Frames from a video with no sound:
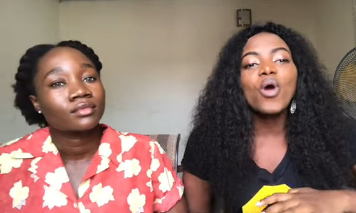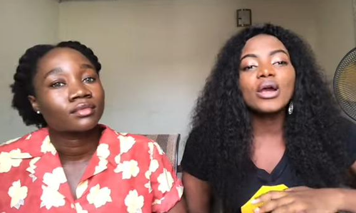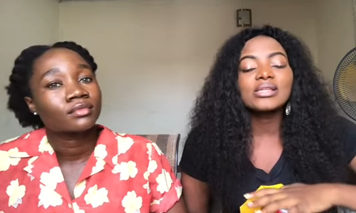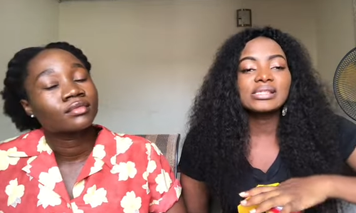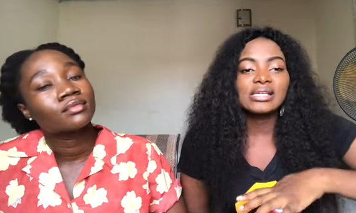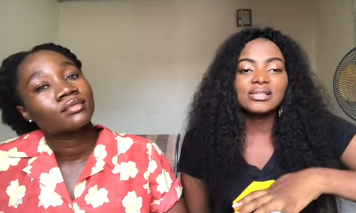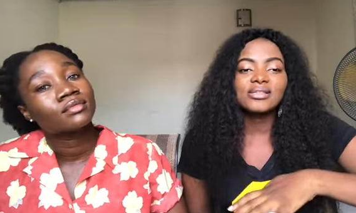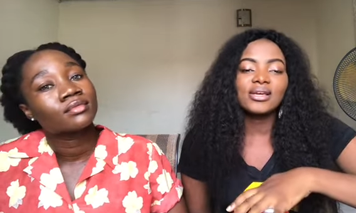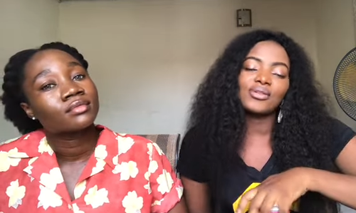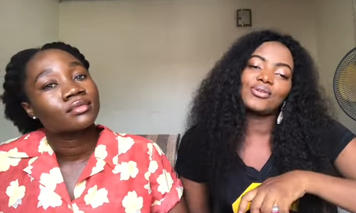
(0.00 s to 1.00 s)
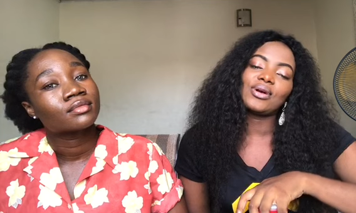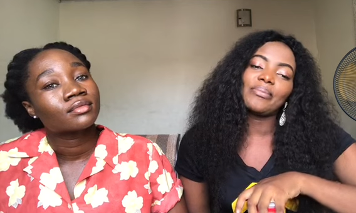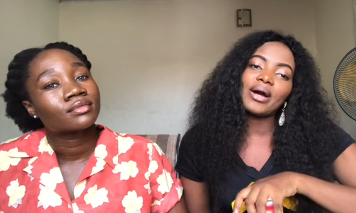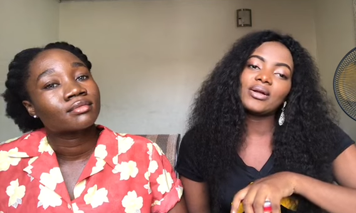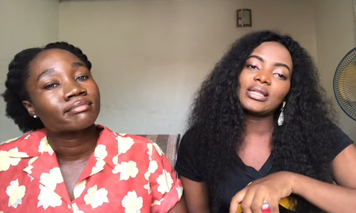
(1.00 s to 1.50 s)
Speaker 1: what they didn't tell you
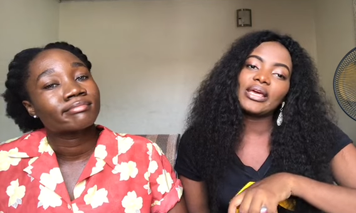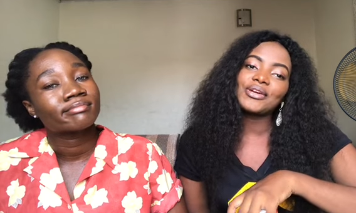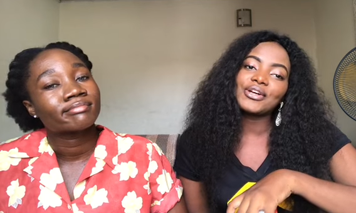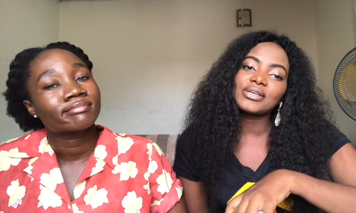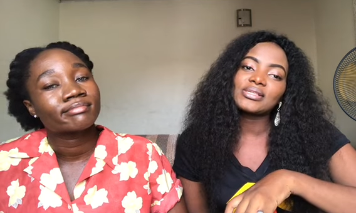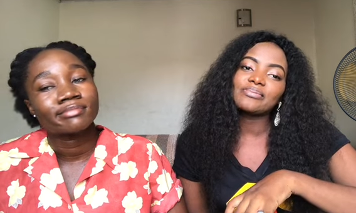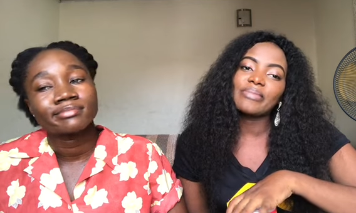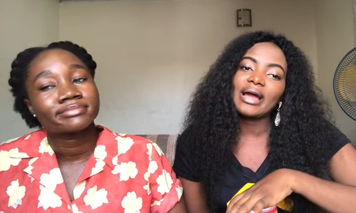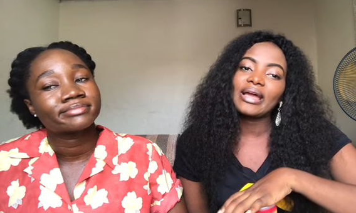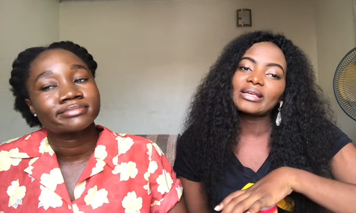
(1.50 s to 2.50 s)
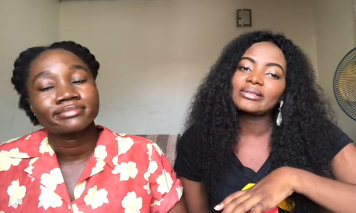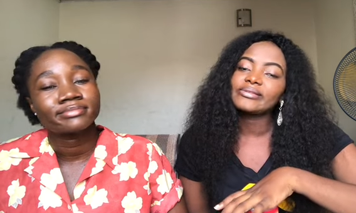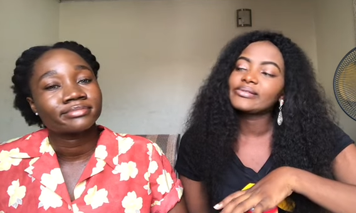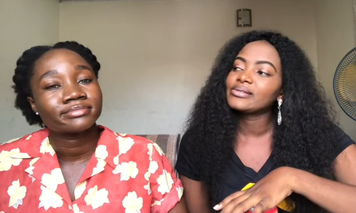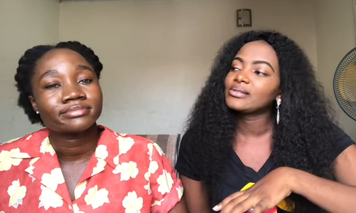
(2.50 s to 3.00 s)
about Lagos. Bye
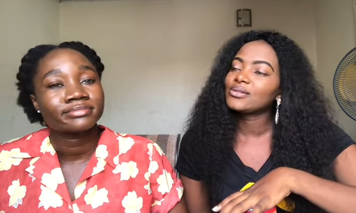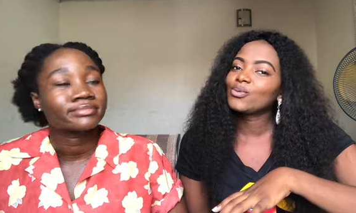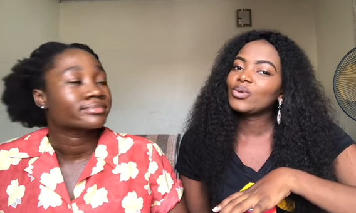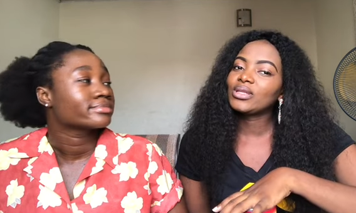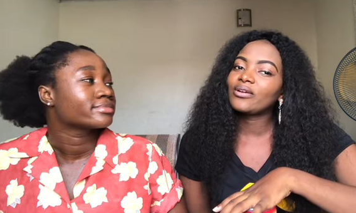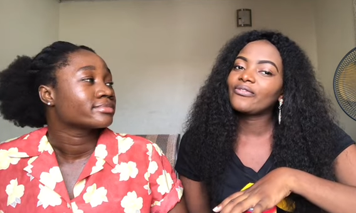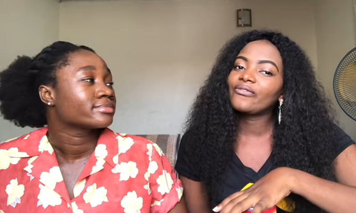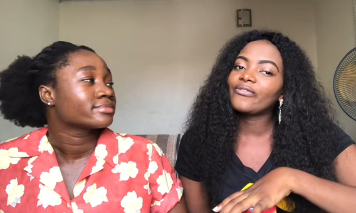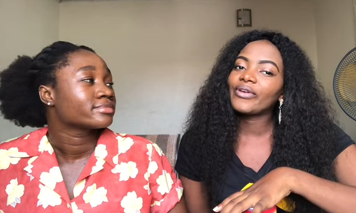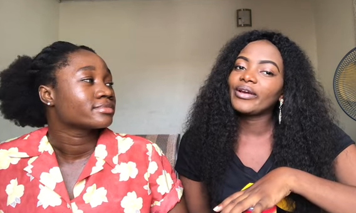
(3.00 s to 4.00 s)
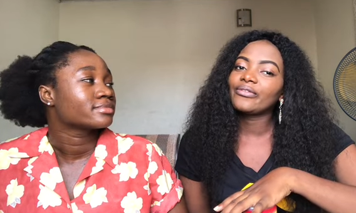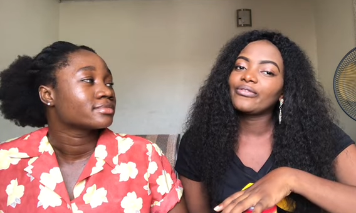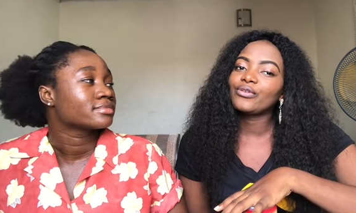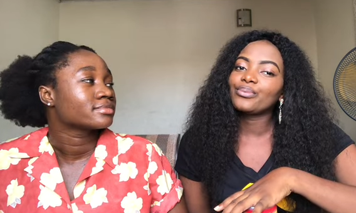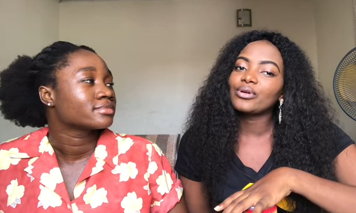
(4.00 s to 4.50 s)
with a very
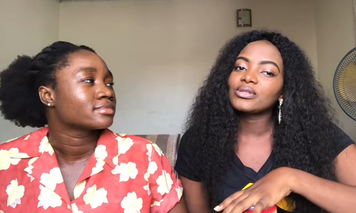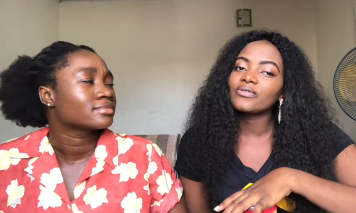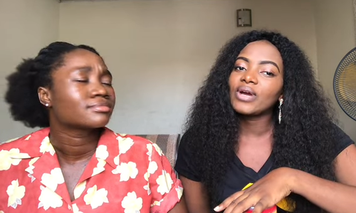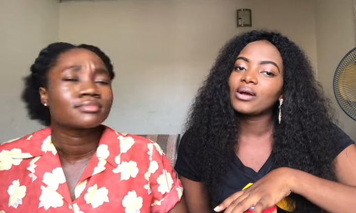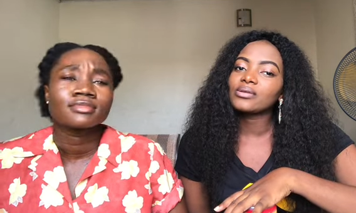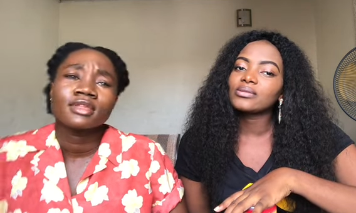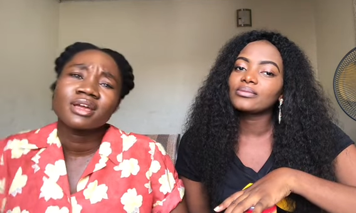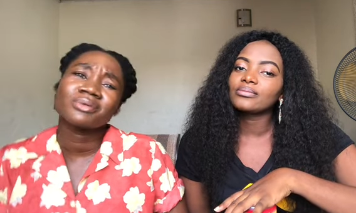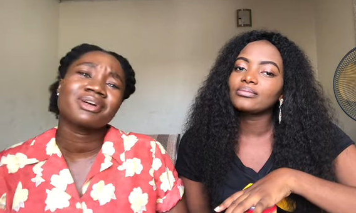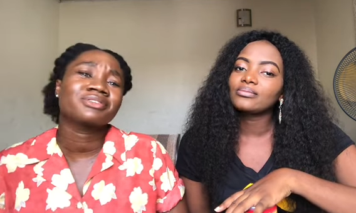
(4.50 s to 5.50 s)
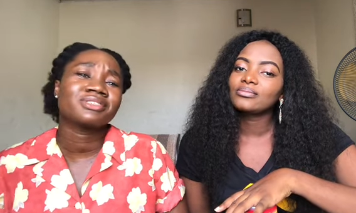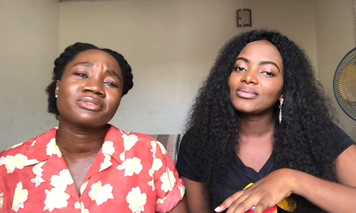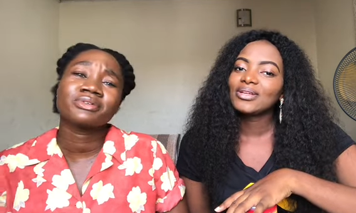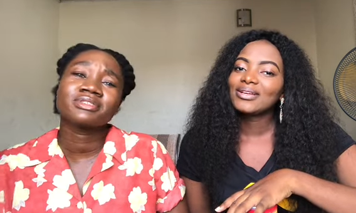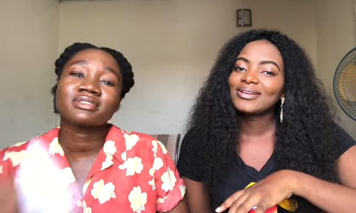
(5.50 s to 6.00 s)
few points of ours. We actually
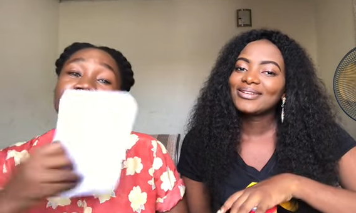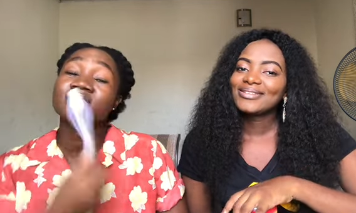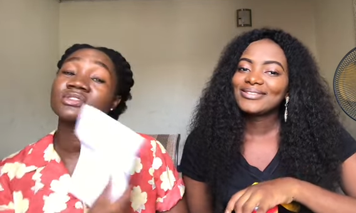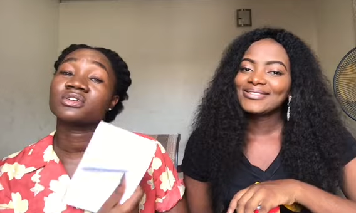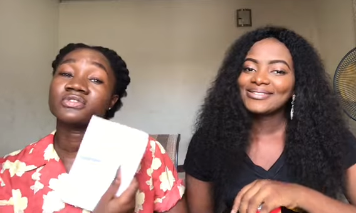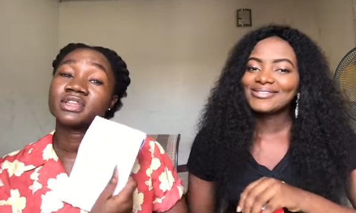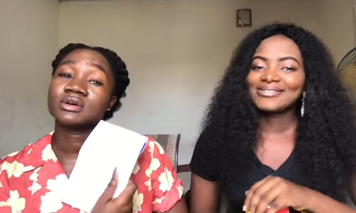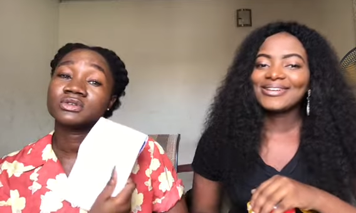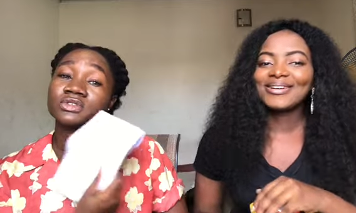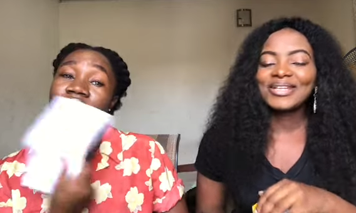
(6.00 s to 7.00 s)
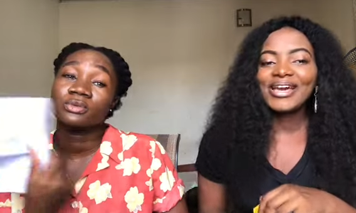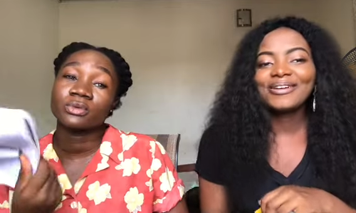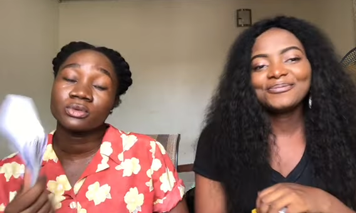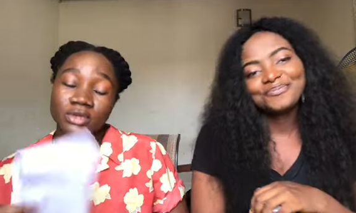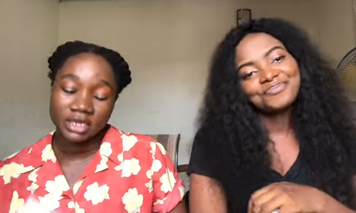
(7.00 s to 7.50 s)
Speaker 2: wrote stuff down so
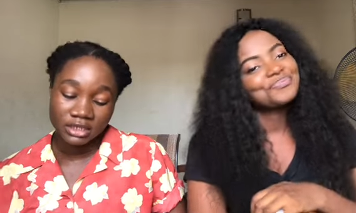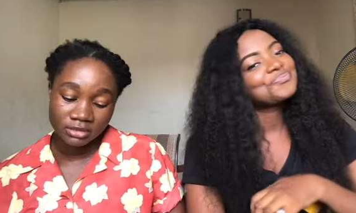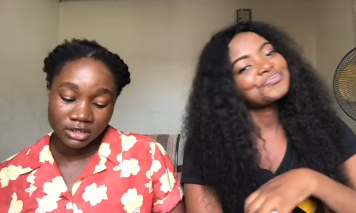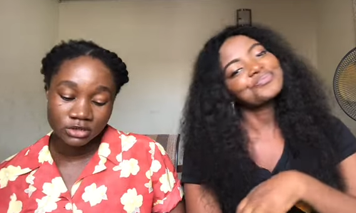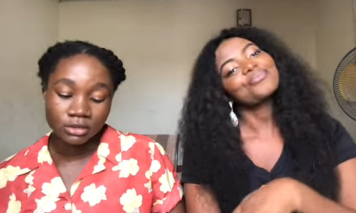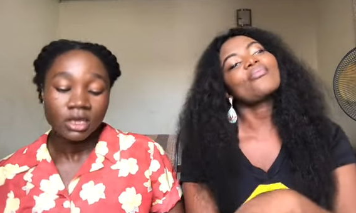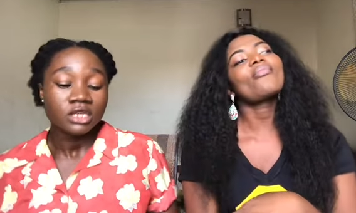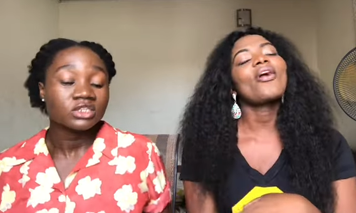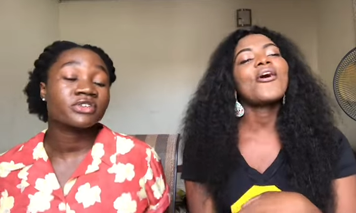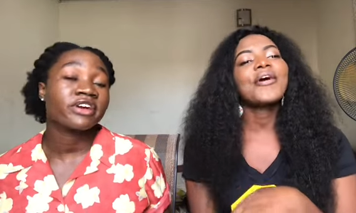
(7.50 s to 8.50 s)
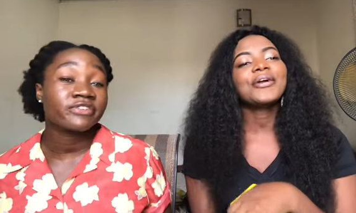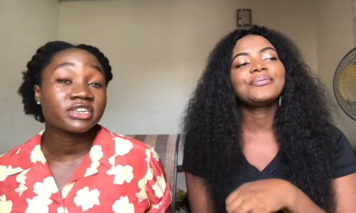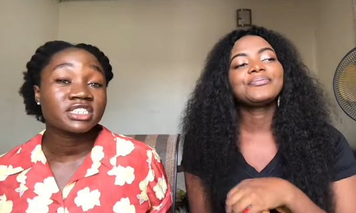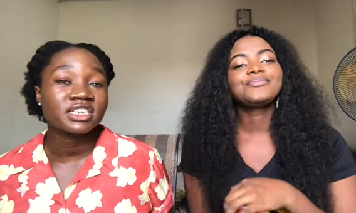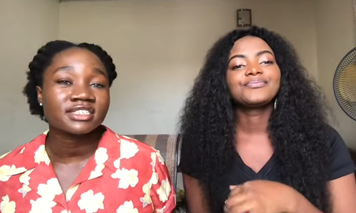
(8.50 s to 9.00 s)
okay. we won't get any stuff. So the very
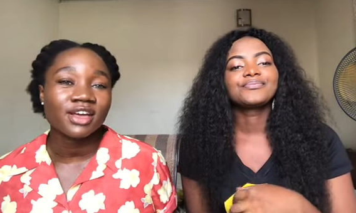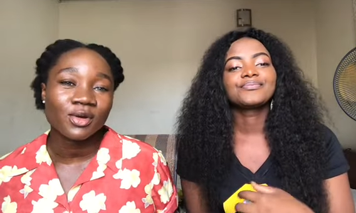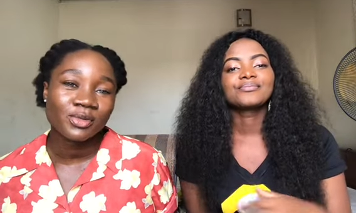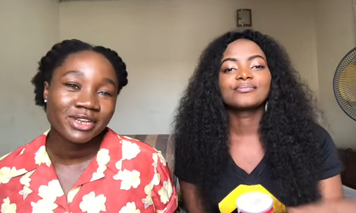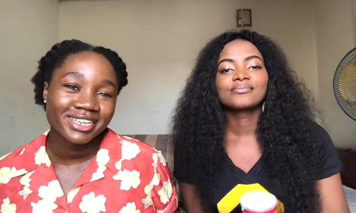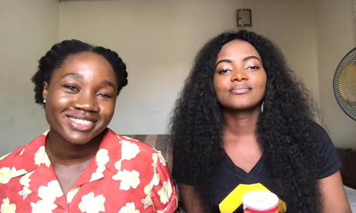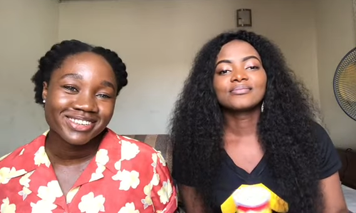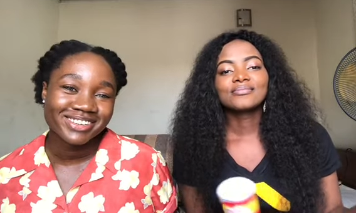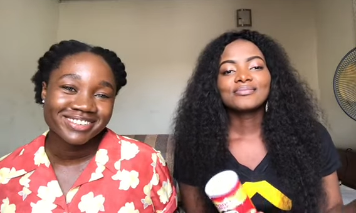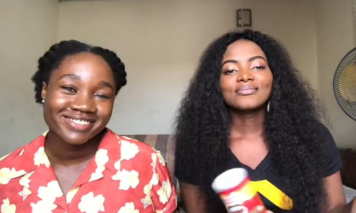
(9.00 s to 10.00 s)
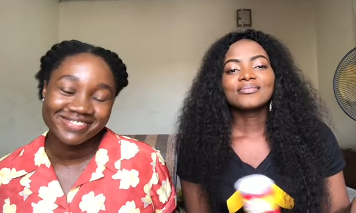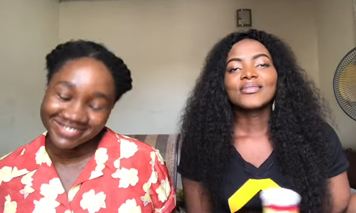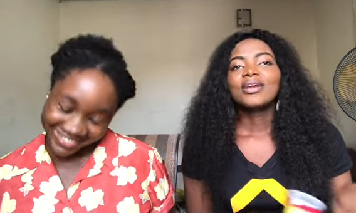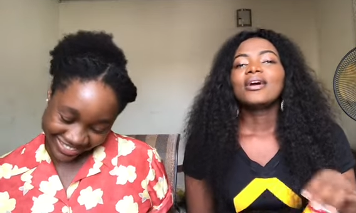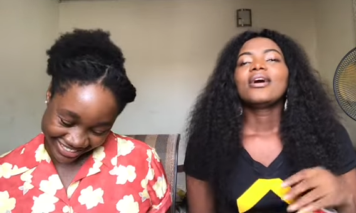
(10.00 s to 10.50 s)
first thing is accommodation.
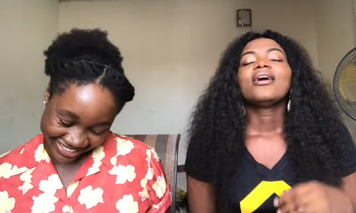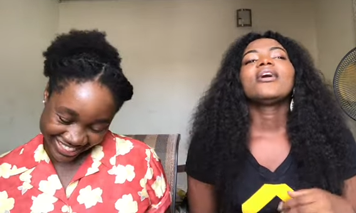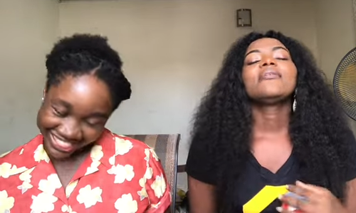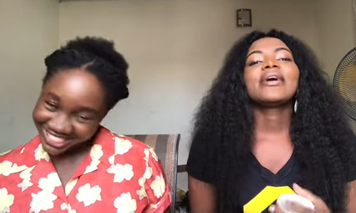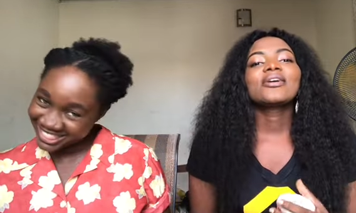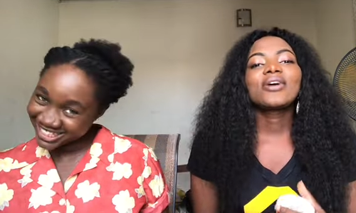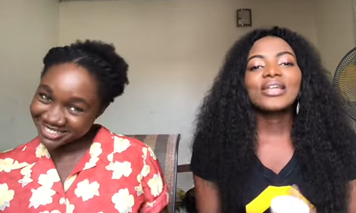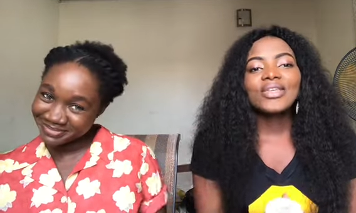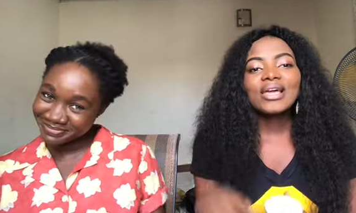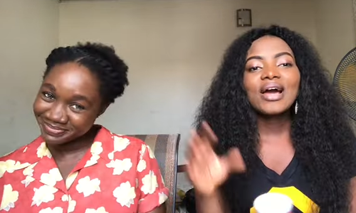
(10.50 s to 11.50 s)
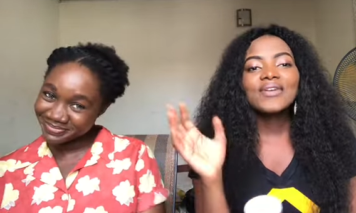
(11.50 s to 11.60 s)
Speaker 1: Oh my god, I think I